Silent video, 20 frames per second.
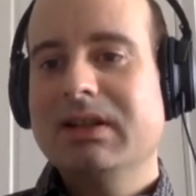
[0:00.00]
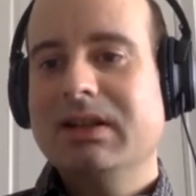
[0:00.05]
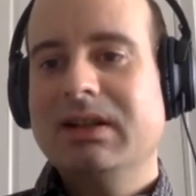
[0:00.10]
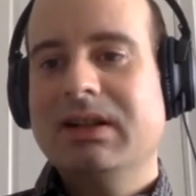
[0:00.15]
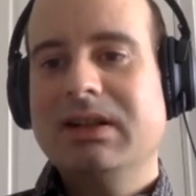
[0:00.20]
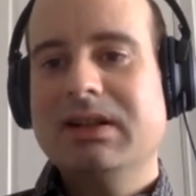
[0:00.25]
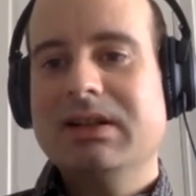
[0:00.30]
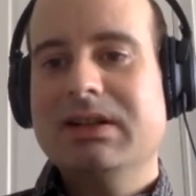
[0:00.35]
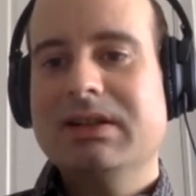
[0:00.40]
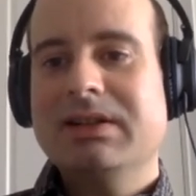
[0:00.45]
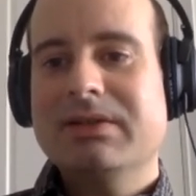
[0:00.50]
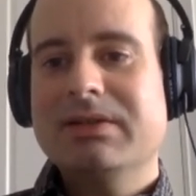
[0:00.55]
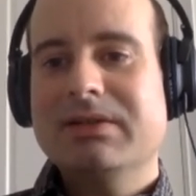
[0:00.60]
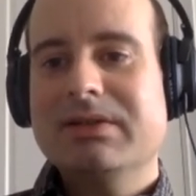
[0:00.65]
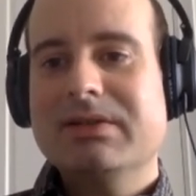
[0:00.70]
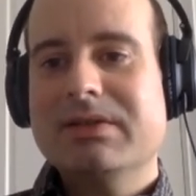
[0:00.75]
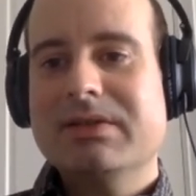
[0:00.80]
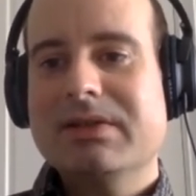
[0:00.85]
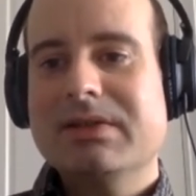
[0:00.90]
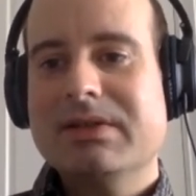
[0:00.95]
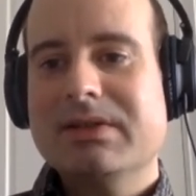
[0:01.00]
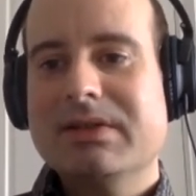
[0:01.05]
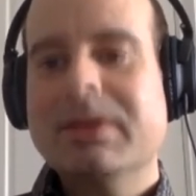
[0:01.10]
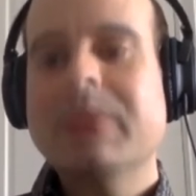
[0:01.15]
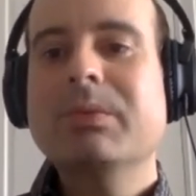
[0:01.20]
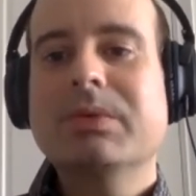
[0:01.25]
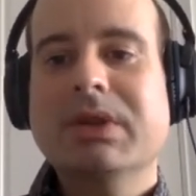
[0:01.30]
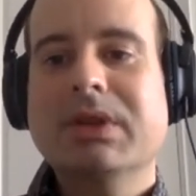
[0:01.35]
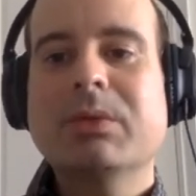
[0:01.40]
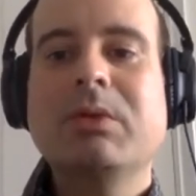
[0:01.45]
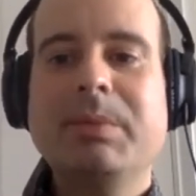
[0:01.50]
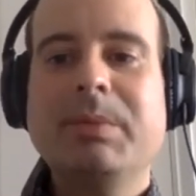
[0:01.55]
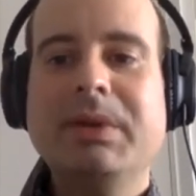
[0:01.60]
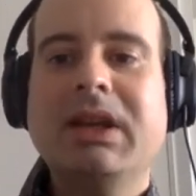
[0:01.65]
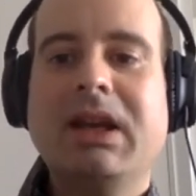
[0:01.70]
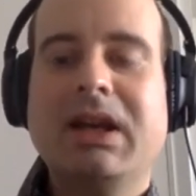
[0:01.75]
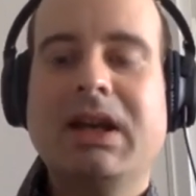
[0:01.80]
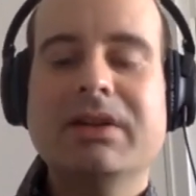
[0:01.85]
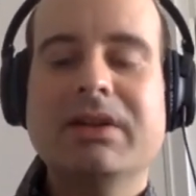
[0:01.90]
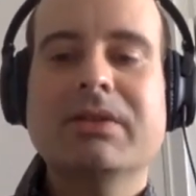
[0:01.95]
uh, you know, there, there will be
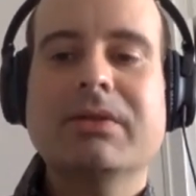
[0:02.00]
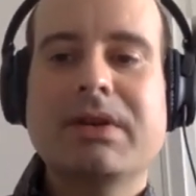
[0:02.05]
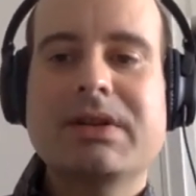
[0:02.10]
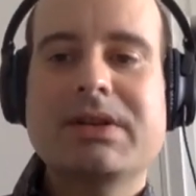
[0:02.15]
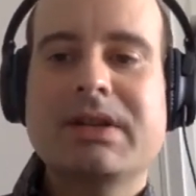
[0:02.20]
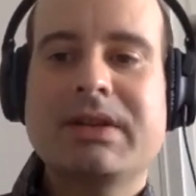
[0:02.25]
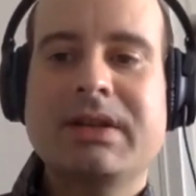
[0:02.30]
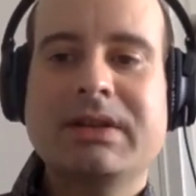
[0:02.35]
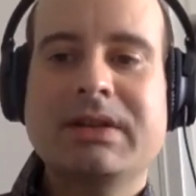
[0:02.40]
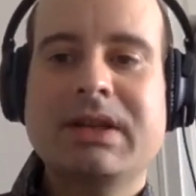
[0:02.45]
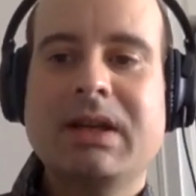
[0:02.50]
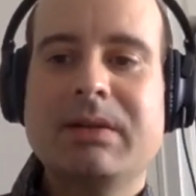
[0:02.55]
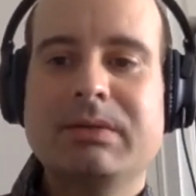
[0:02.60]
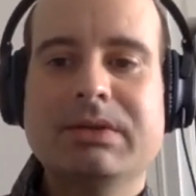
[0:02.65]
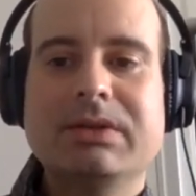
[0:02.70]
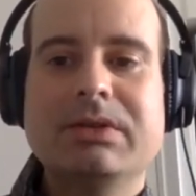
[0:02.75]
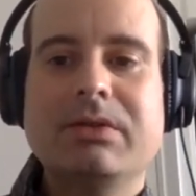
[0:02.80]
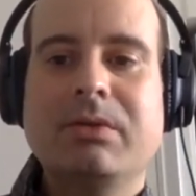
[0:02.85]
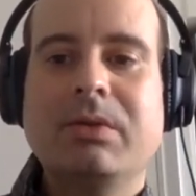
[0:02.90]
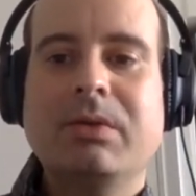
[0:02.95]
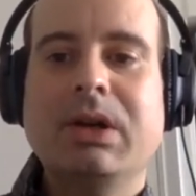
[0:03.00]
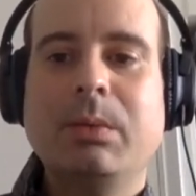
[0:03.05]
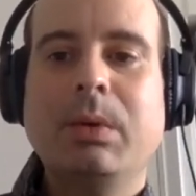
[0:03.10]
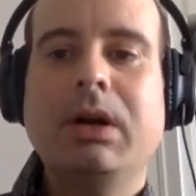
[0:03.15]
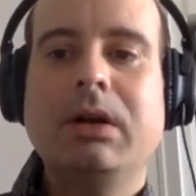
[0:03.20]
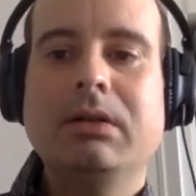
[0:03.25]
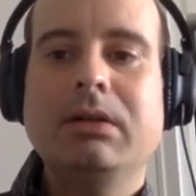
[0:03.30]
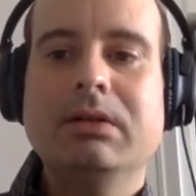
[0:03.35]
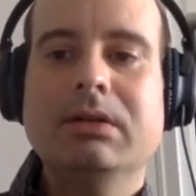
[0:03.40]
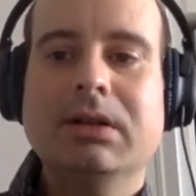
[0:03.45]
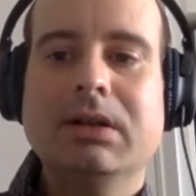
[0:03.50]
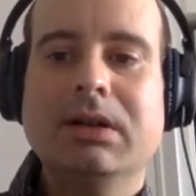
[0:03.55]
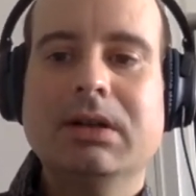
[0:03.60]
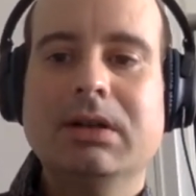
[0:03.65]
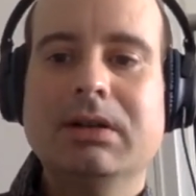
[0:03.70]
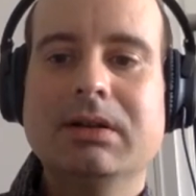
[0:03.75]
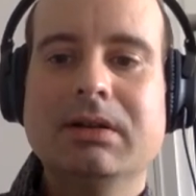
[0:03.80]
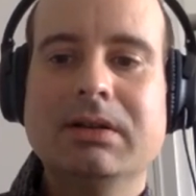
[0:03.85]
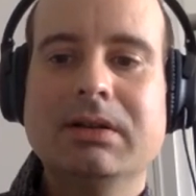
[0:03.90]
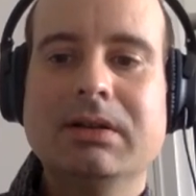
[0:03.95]
categories I think that will do quite well,
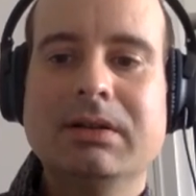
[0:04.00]
uh,